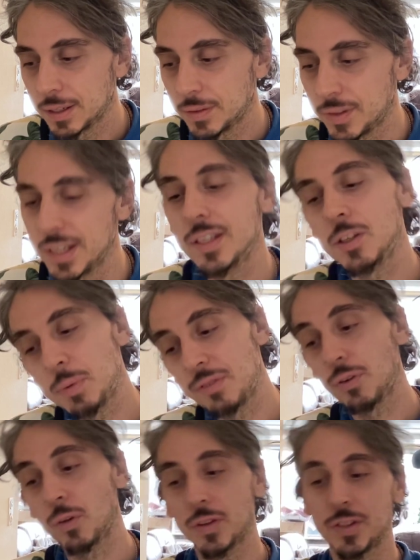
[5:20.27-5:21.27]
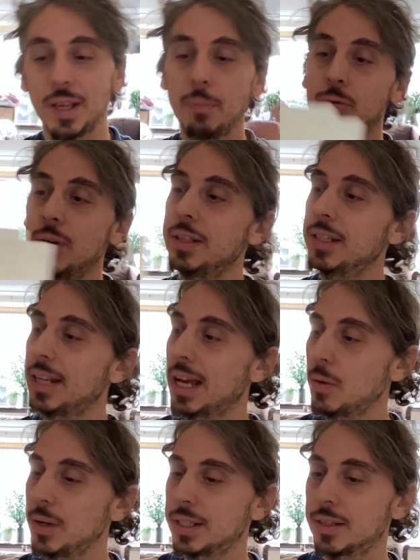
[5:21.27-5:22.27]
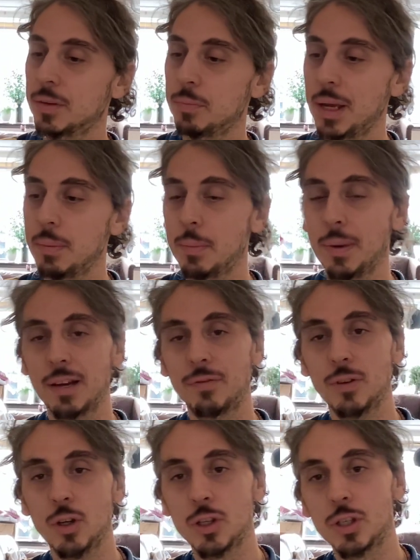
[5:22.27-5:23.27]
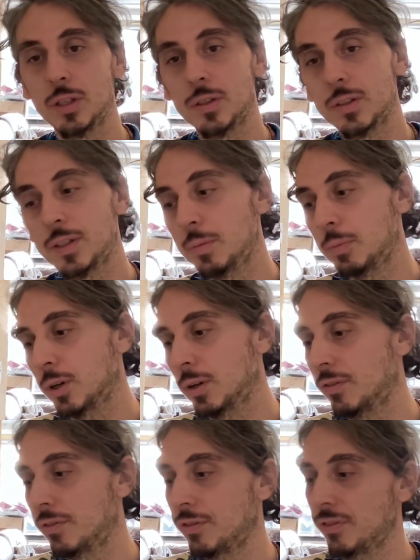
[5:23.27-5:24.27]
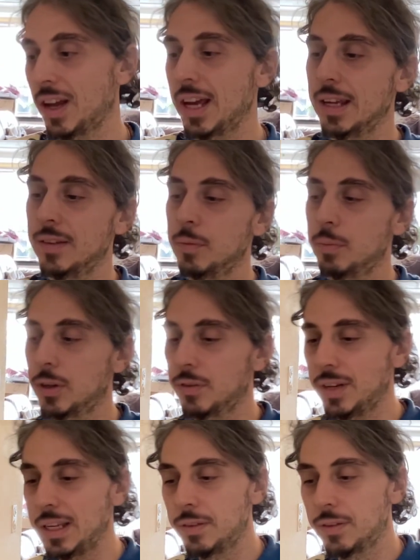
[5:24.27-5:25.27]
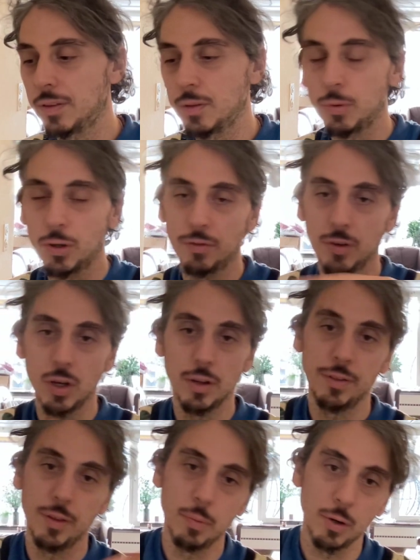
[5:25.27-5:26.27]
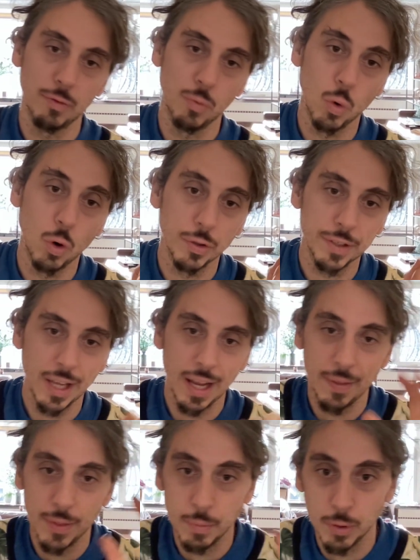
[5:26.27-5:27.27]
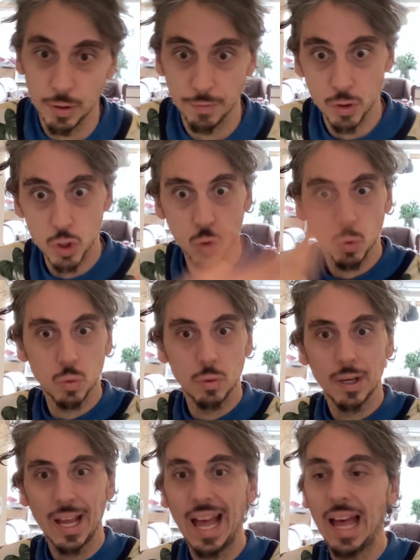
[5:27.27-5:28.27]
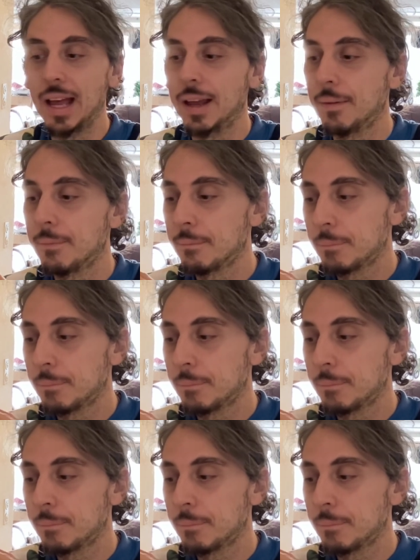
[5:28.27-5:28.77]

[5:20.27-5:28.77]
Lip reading: This is before they're separated out into the paperback versions, the Book of Fire, the Book of Ether, the Book of Earth, the Book of Water, and the Book of Air.